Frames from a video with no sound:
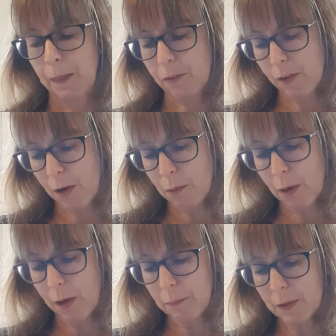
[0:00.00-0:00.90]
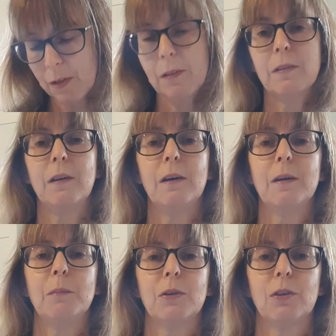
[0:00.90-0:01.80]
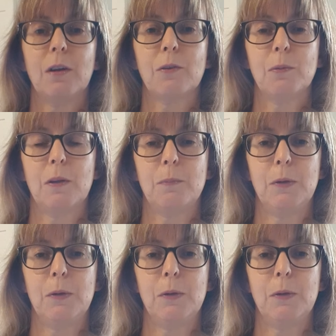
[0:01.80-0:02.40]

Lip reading: So I tend to line my journals with